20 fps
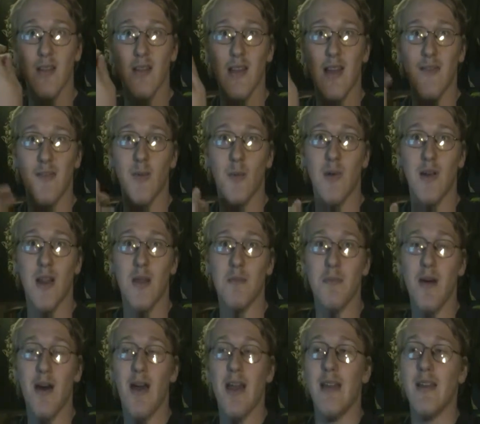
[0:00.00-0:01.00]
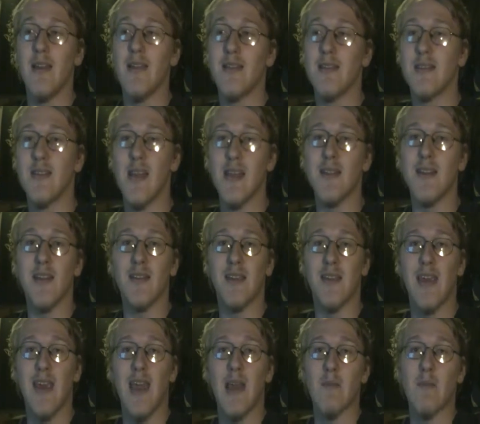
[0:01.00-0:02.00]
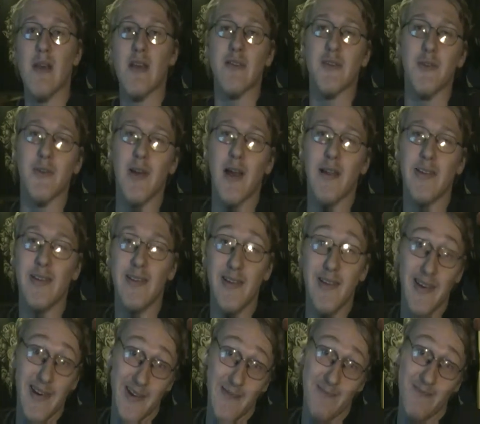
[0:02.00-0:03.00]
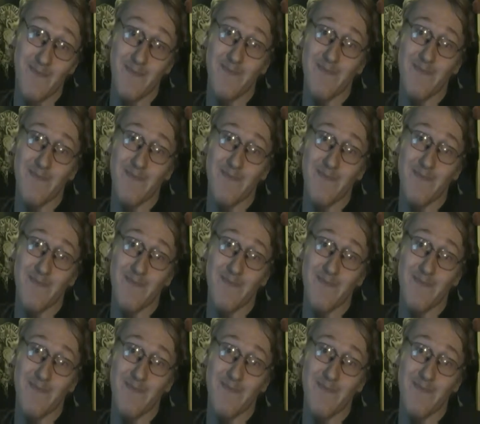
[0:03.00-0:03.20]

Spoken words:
left one on mine, saying that the Camp Master got deleted.